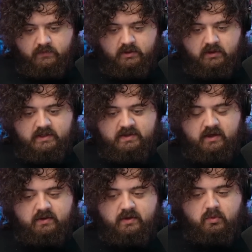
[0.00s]
He's like
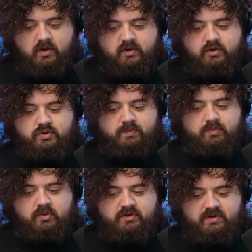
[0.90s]
one of the news
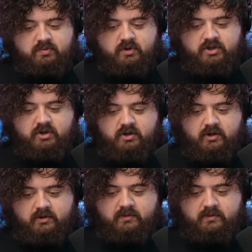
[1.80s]
reporters, I'm pretty sure.